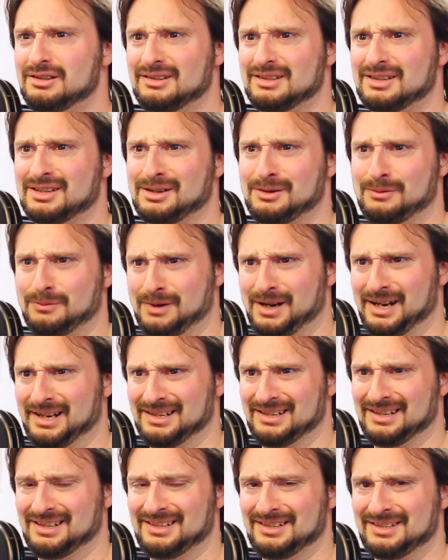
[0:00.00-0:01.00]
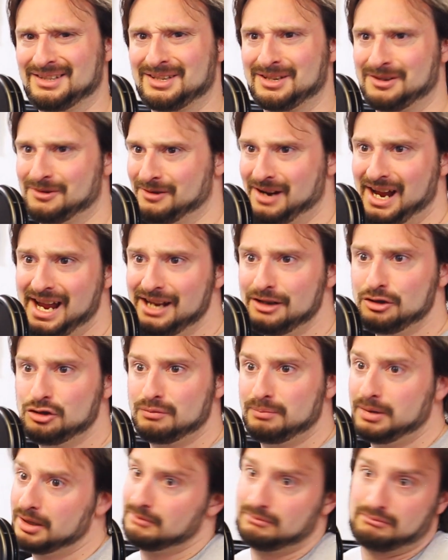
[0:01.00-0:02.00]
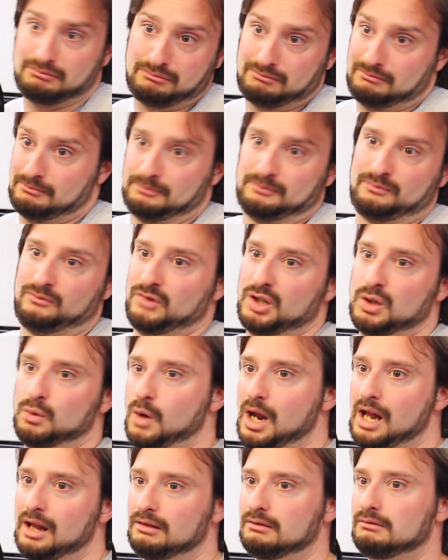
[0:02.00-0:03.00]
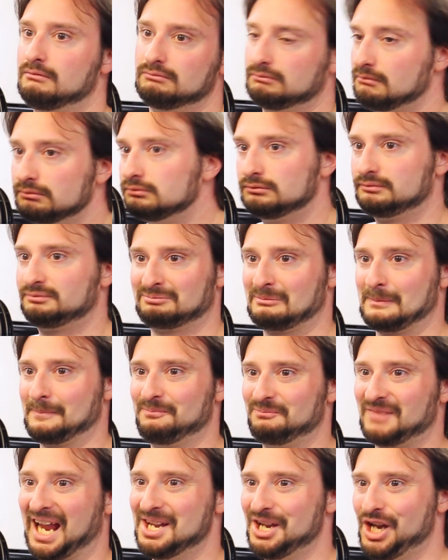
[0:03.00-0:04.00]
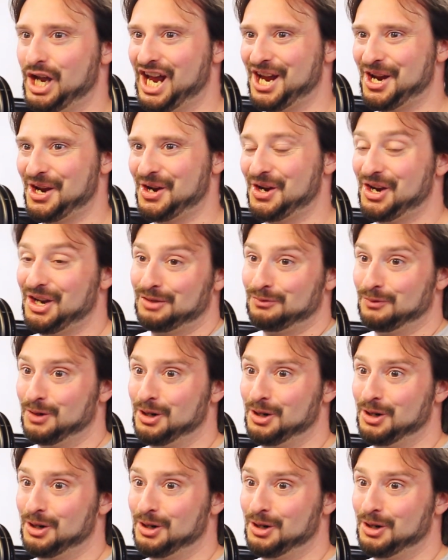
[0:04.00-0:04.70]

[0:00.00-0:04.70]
is quite strange, but well, it